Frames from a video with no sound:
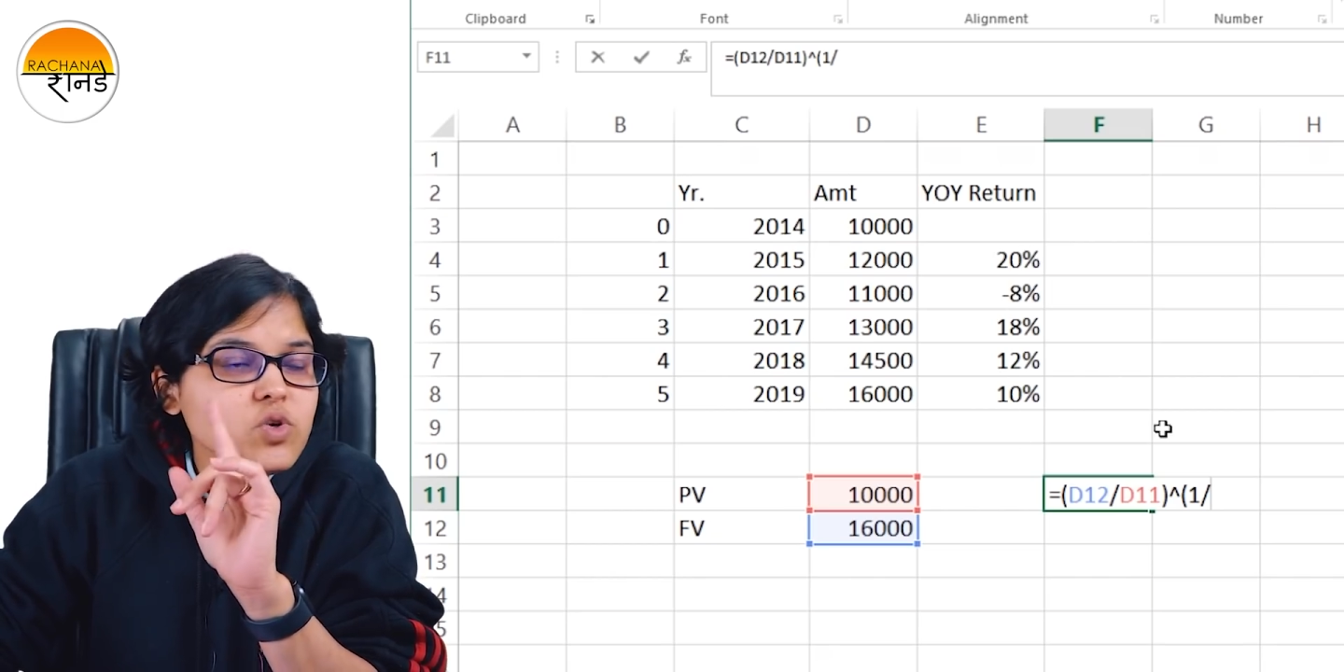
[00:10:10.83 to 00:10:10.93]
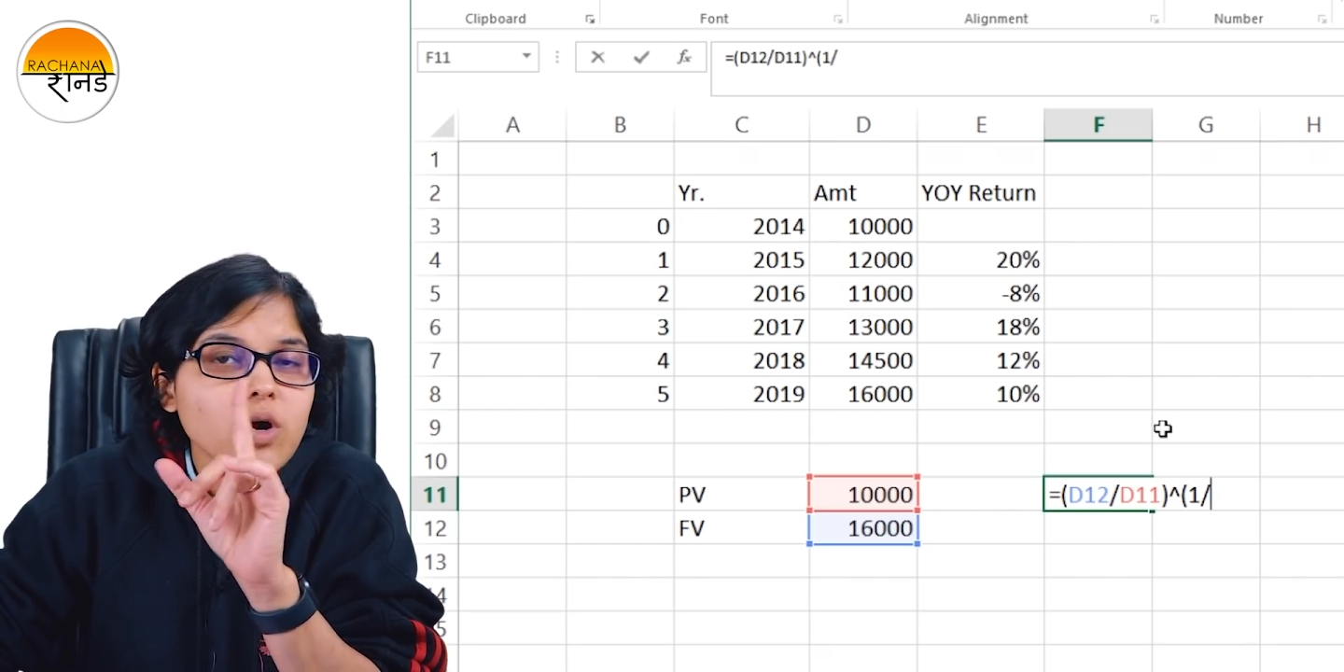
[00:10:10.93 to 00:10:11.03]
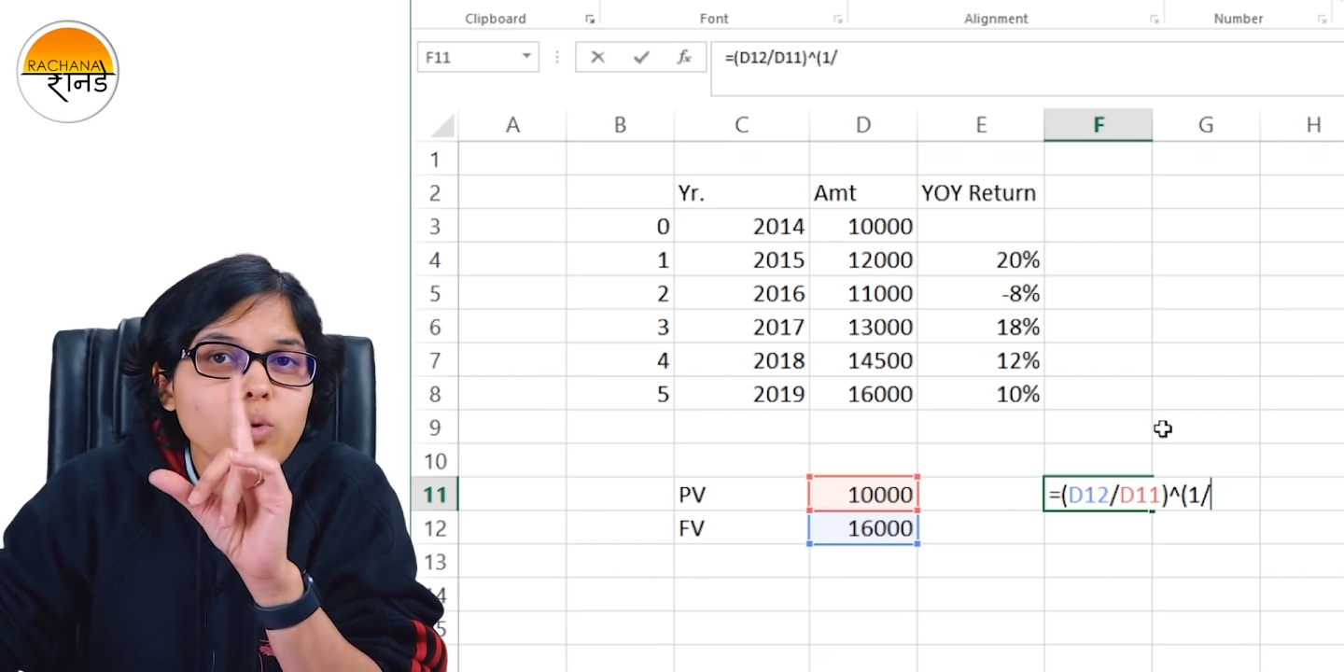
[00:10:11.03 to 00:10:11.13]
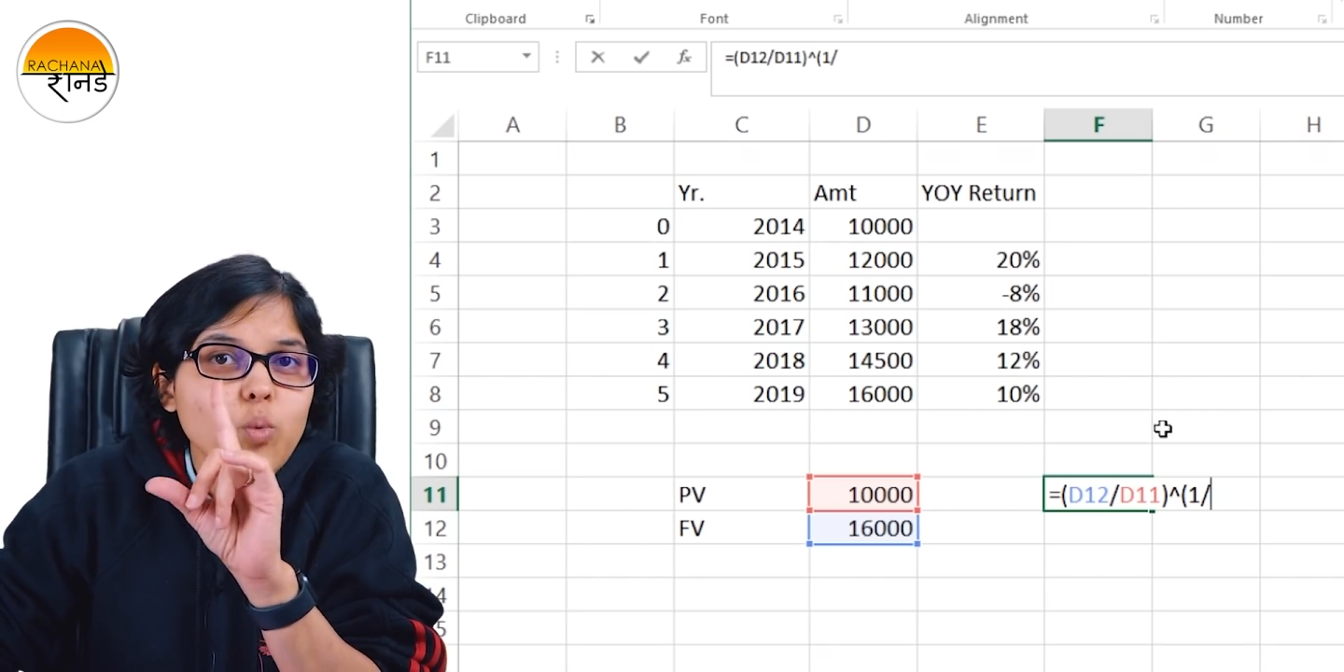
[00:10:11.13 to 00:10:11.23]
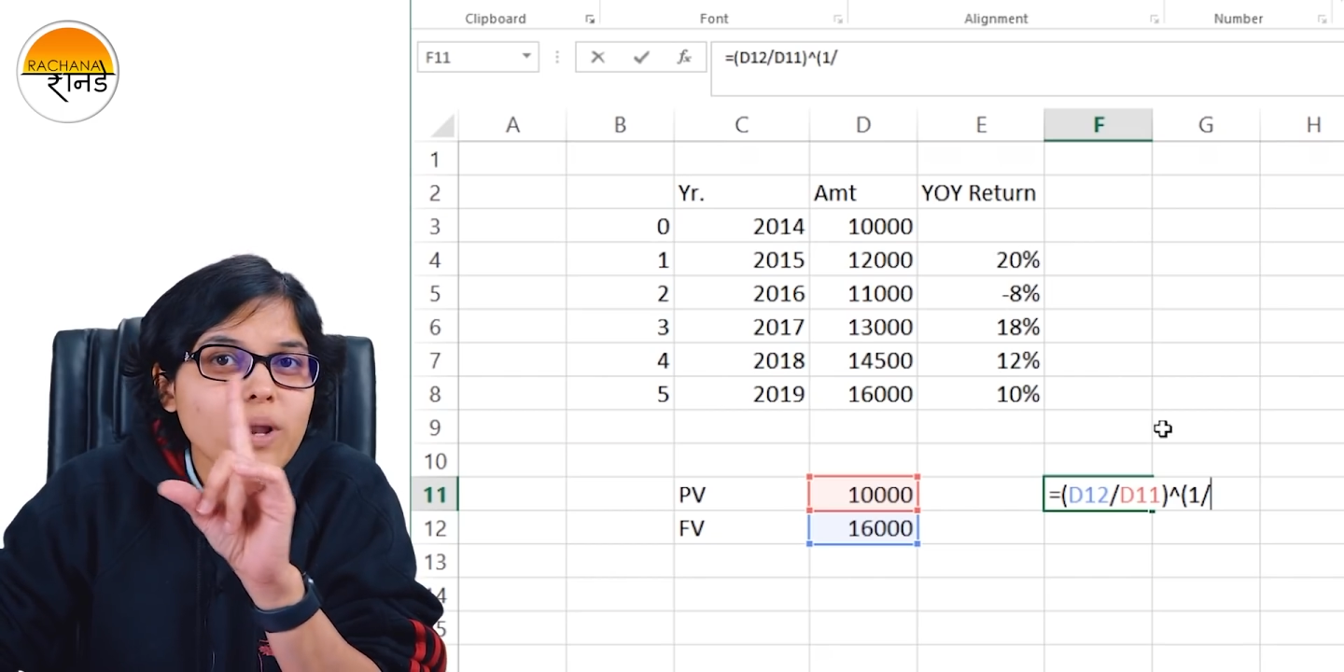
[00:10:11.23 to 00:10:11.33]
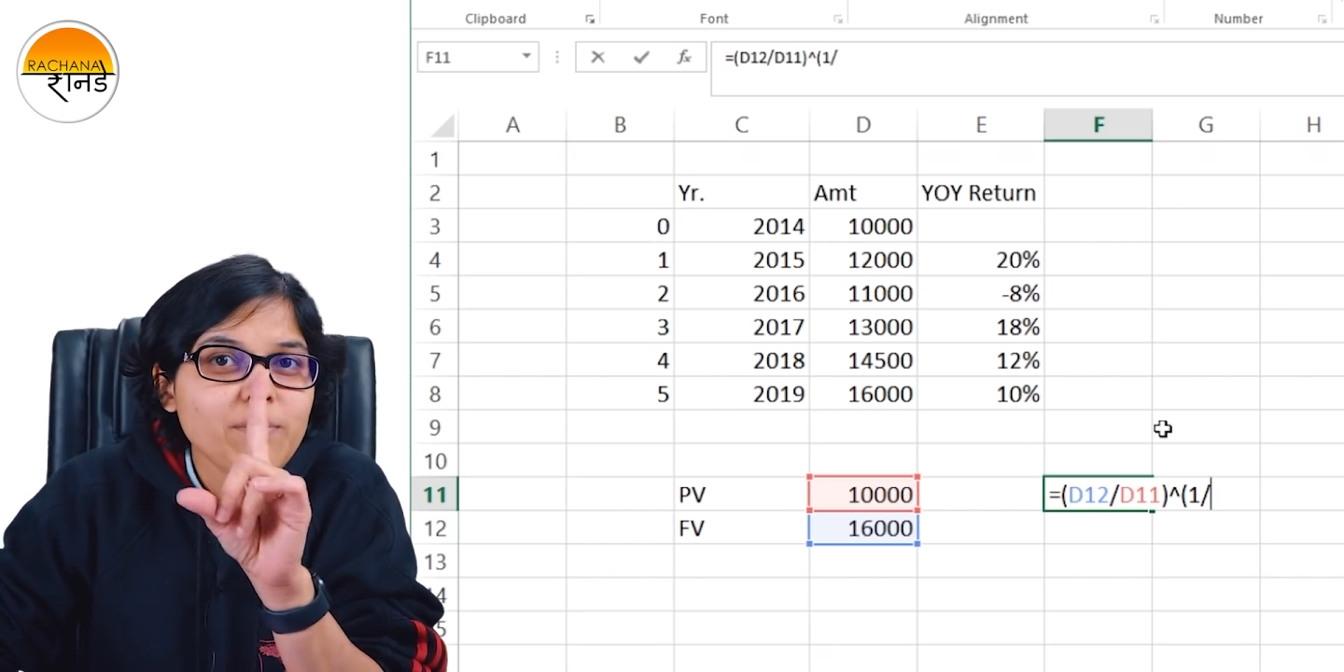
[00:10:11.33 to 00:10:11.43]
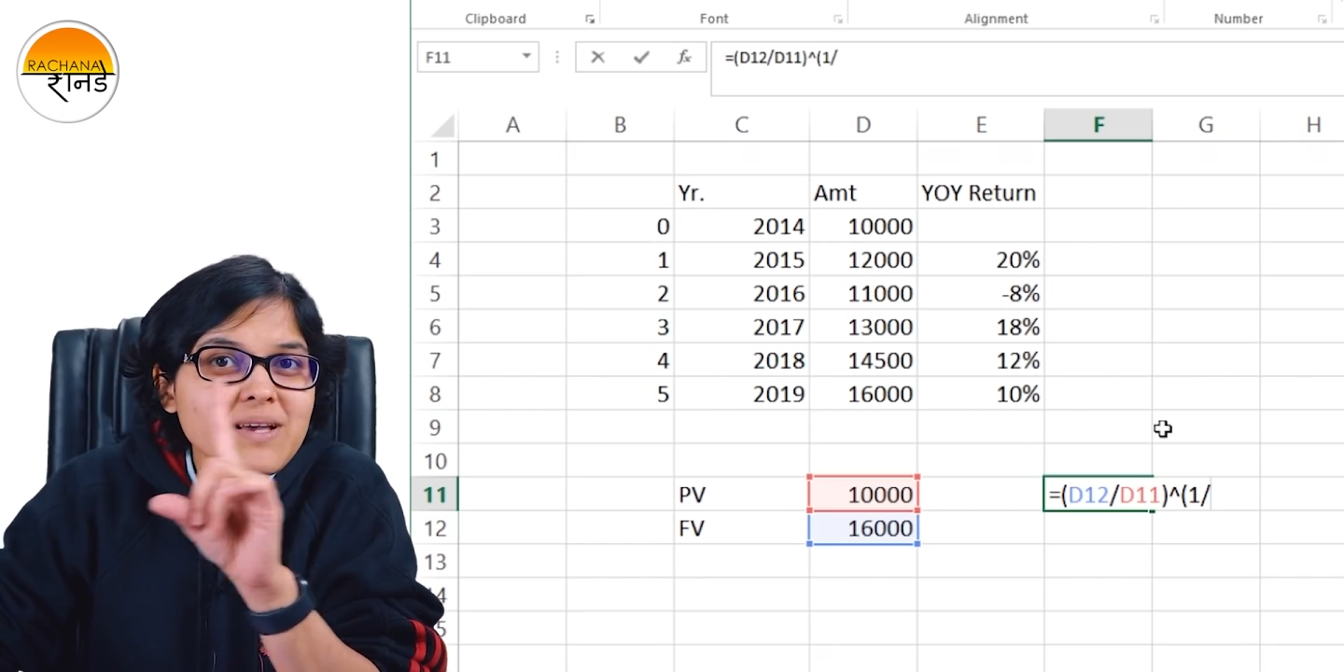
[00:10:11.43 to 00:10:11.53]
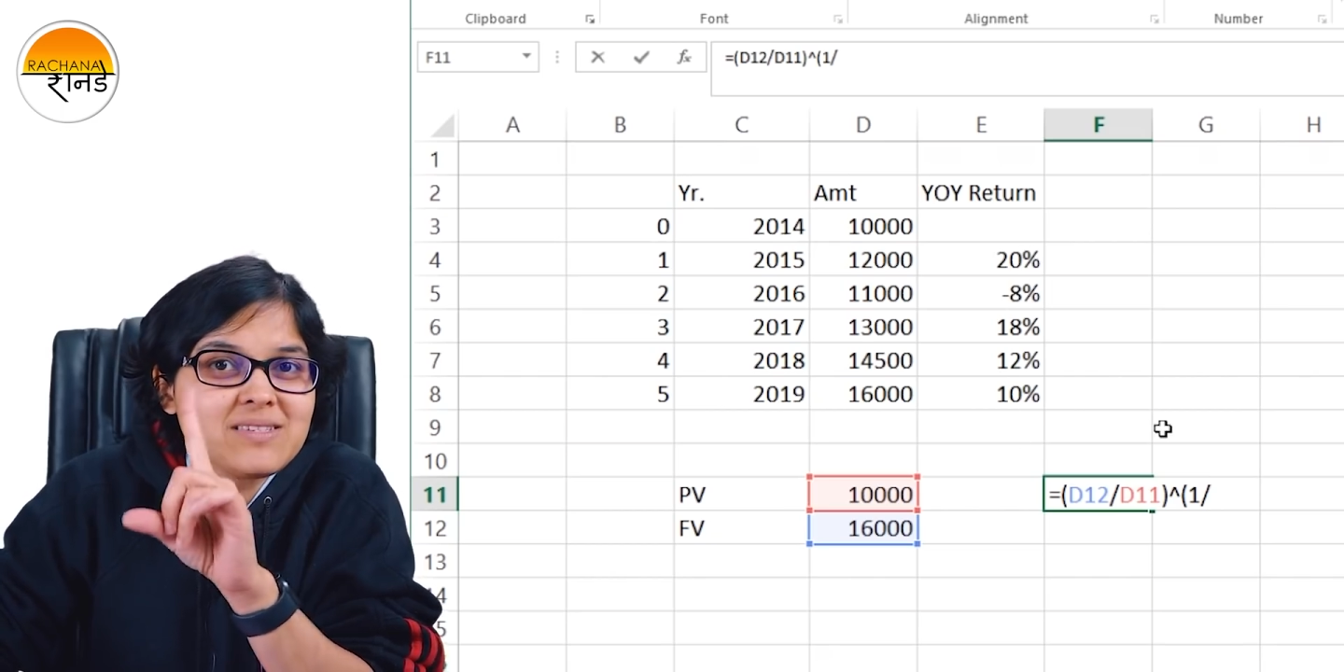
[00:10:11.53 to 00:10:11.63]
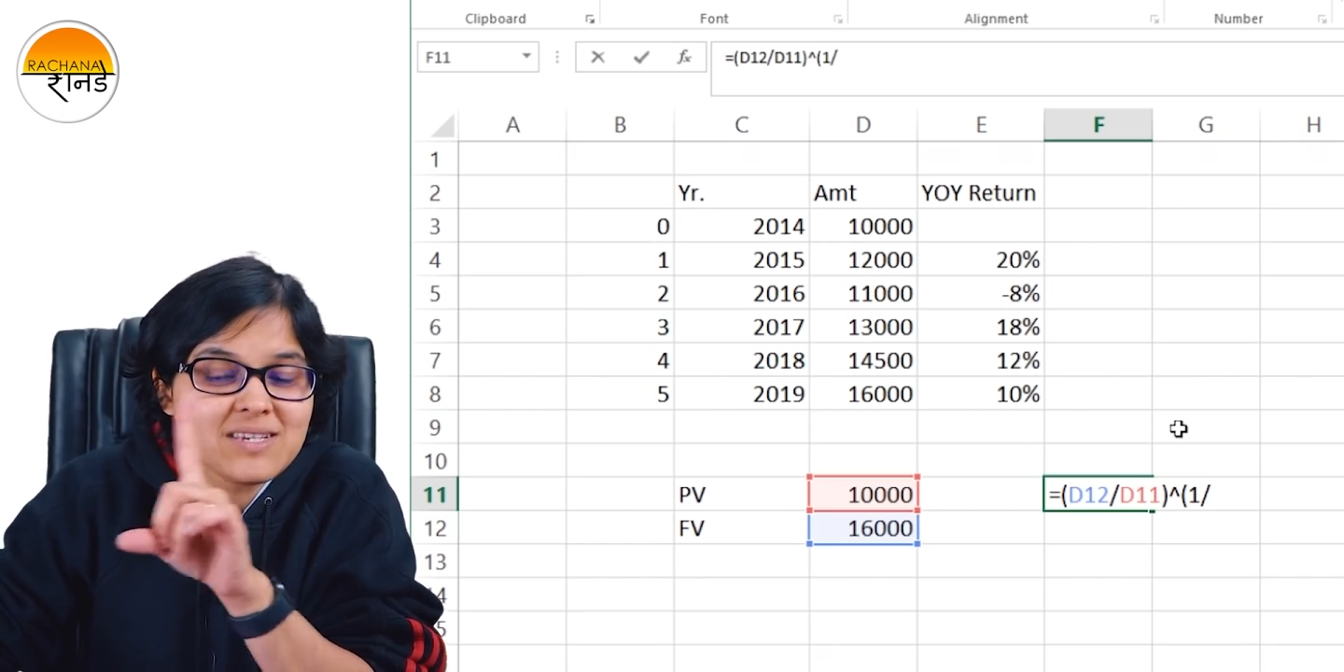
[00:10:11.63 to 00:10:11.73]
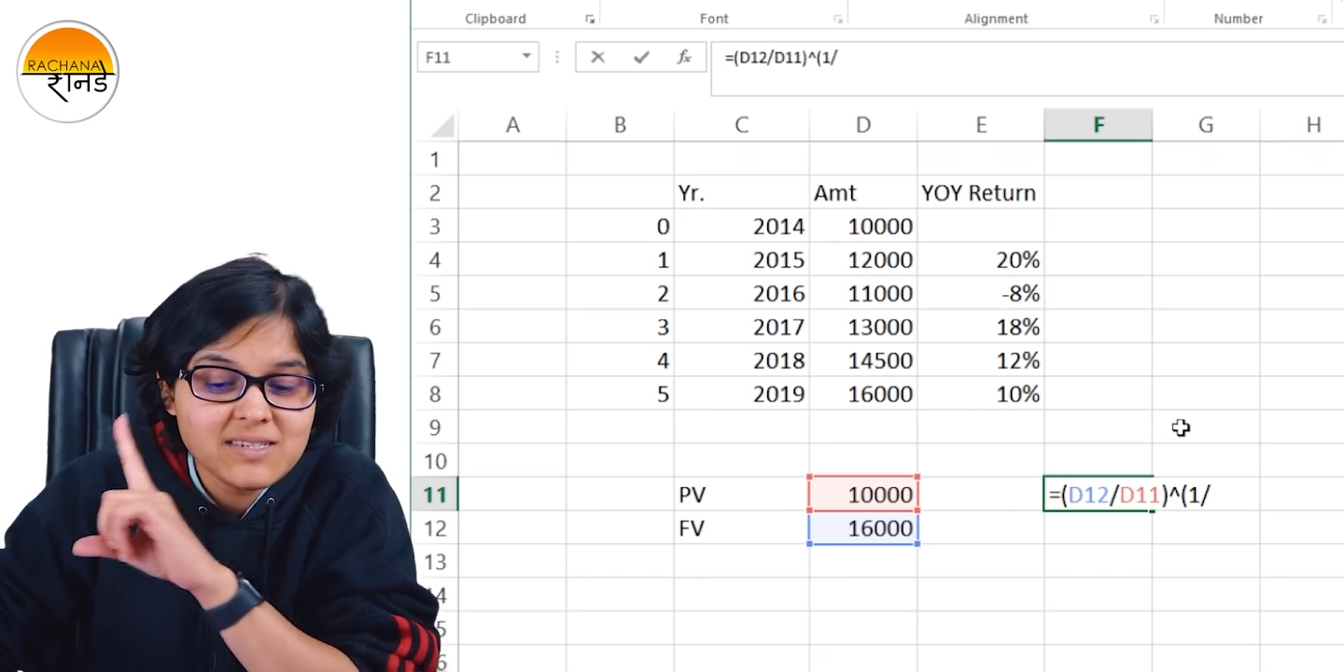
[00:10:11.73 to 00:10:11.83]
not 1
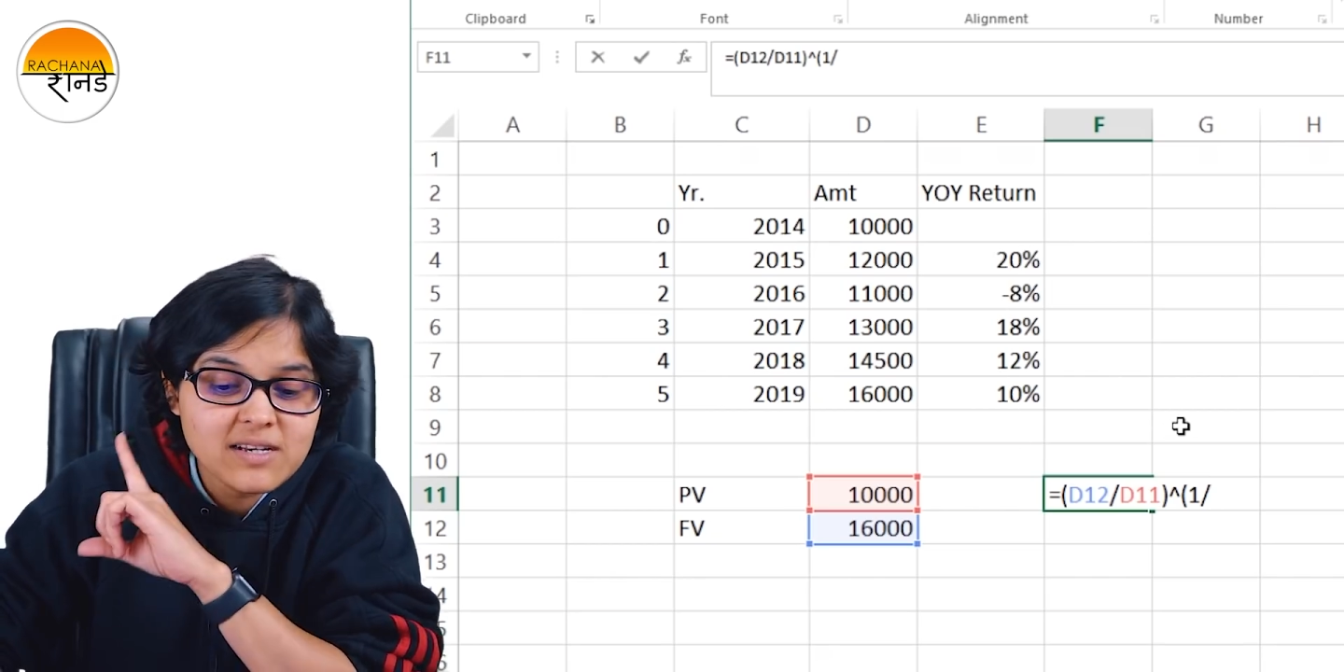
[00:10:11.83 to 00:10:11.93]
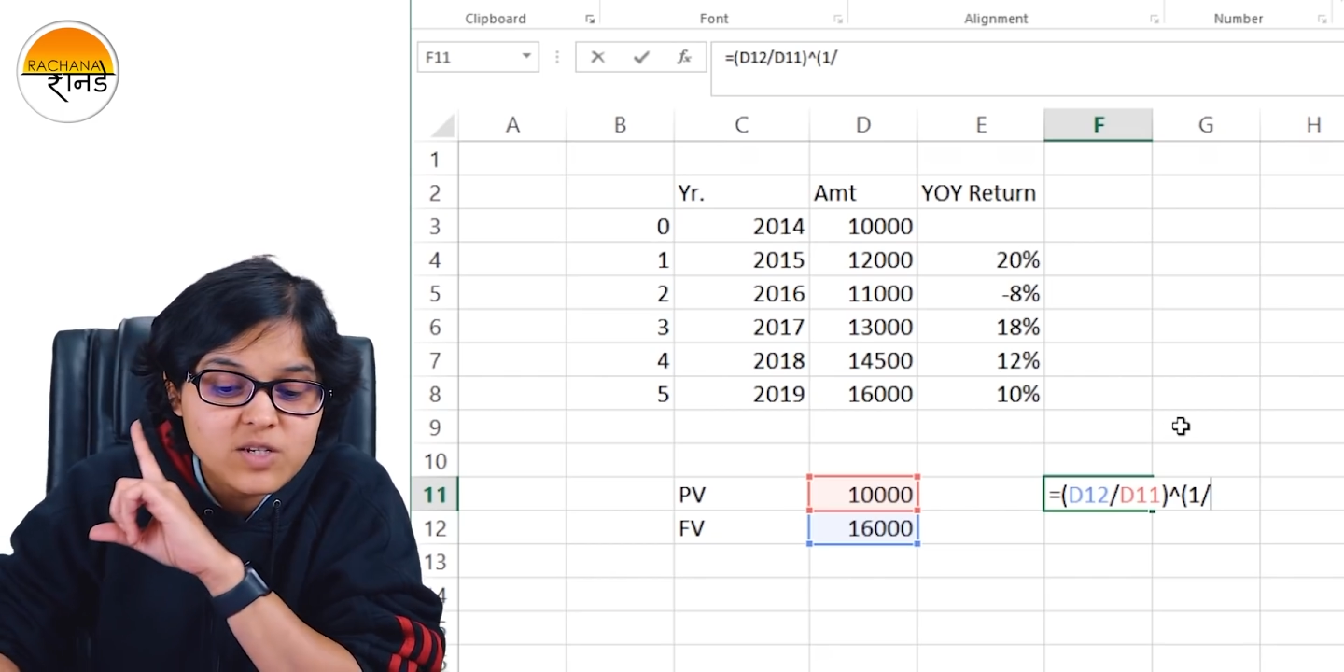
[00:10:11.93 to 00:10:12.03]
by 6,